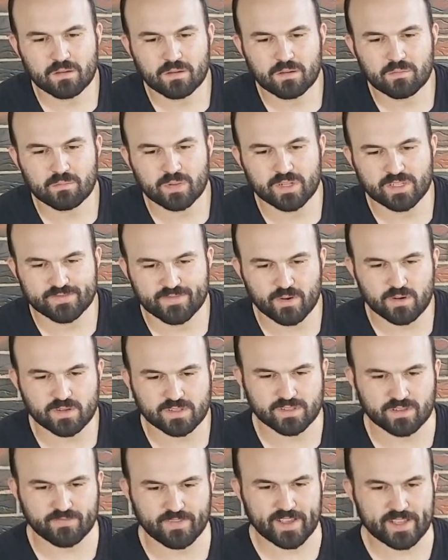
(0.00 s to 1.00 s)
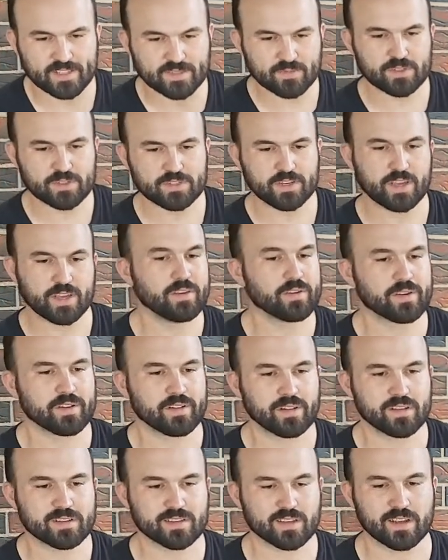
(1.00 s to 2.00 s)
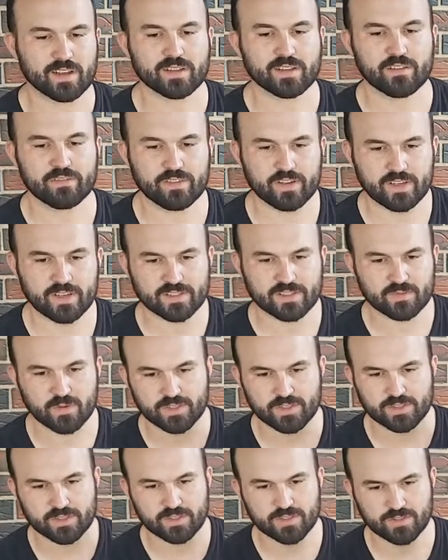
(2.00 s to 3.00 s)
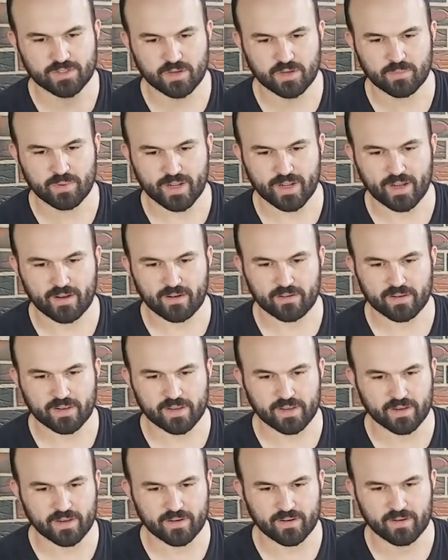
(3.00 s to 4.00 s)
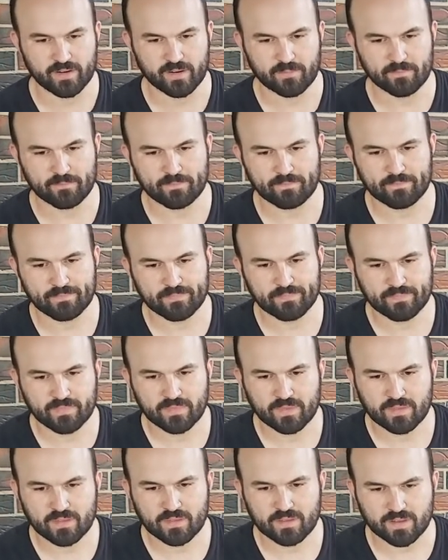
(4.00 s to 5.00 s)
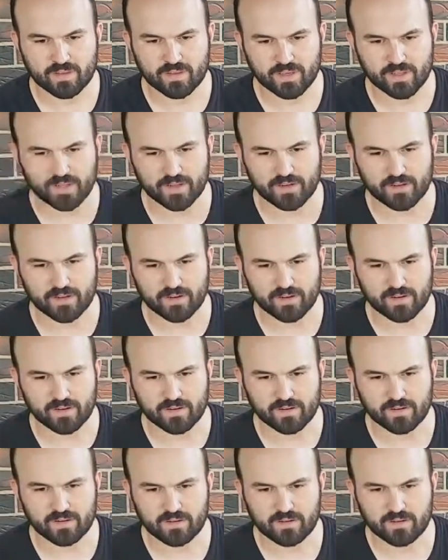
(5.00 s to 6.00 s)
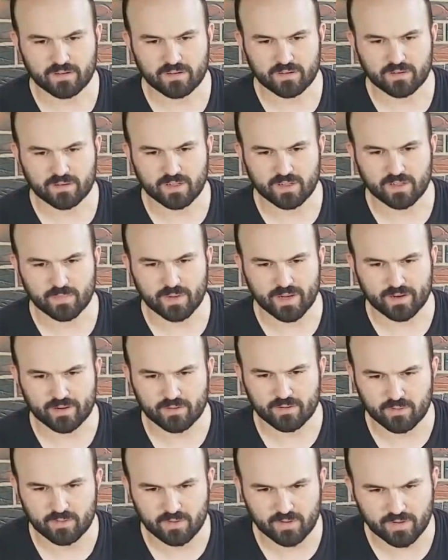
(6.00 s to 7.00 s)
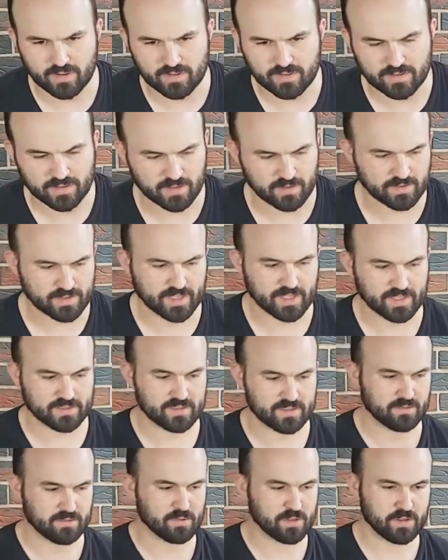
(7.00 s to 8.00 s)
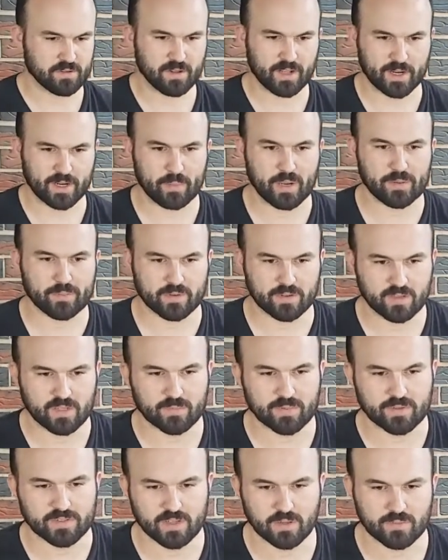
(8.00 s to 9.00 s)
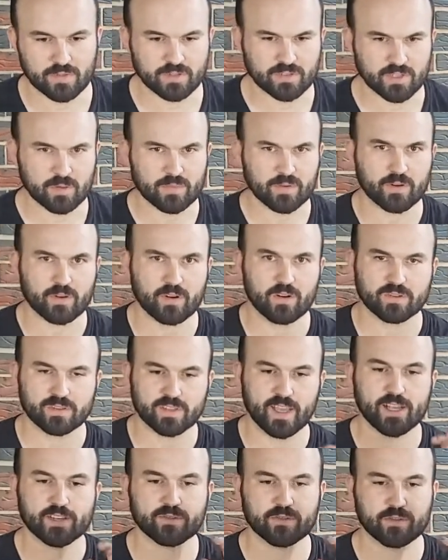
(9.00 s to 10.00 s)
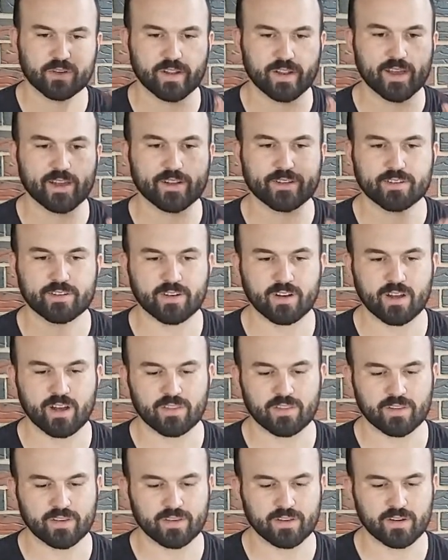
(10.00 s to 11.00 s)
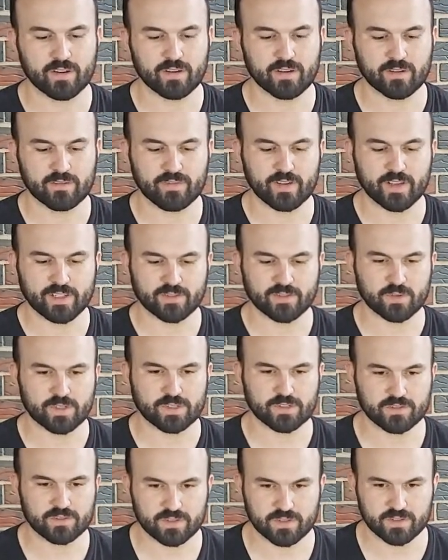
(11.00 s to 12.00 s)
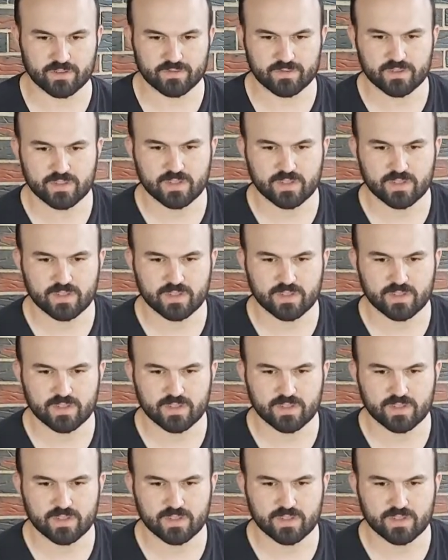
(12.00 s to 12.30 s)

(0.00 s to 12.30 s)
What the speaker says: But as far as the fan switch, yeah, you can disconnect that fan switch and then jump it out and get it back going. You know, test like a paper clip or something, jump across the actual connector, not the fan switch itself.